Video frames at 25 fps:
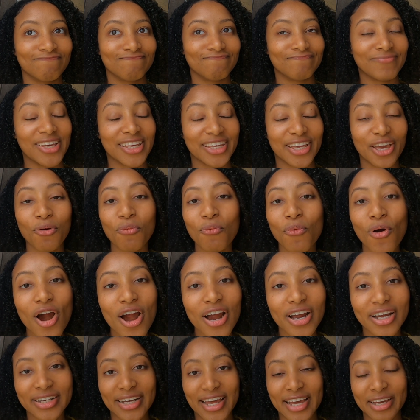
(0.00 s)
make it
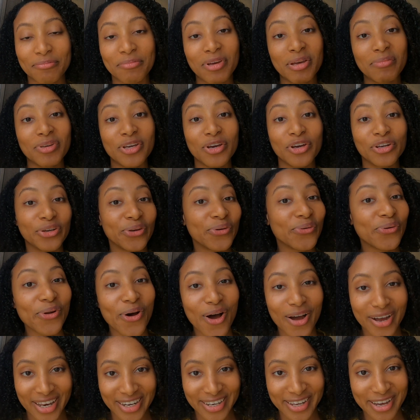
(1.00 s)
work. Like maybe a new
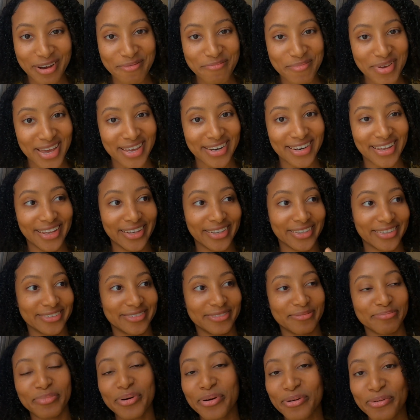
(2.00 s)
law can come in
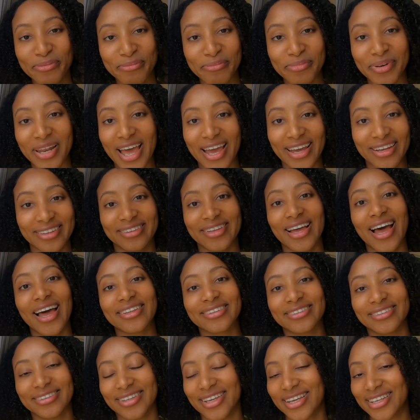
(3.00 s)
and boom, like
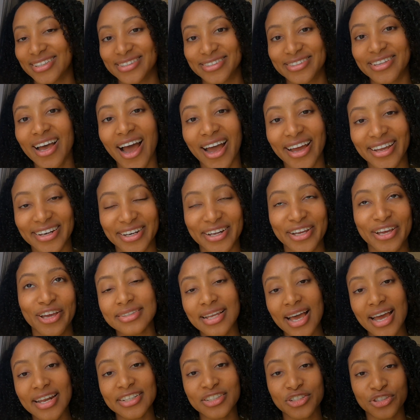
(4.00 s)
that is done.
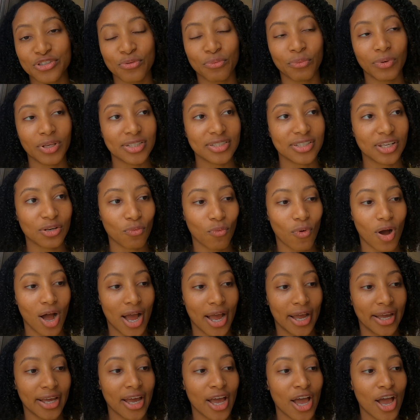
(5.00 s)
That is the reason
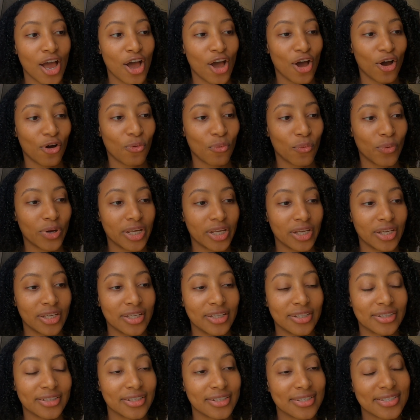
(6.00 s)
why
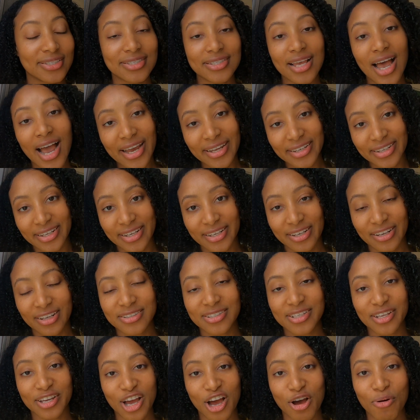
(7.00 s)
we
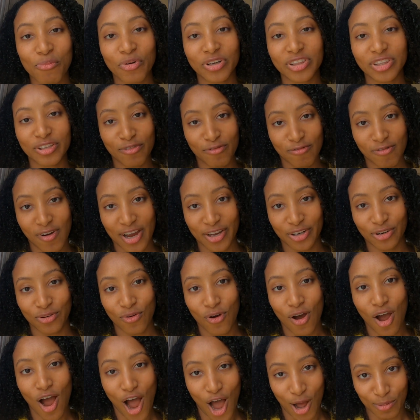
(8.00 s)
decided to come with the
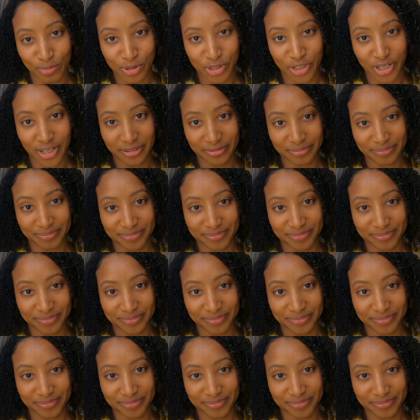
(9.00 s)
final option.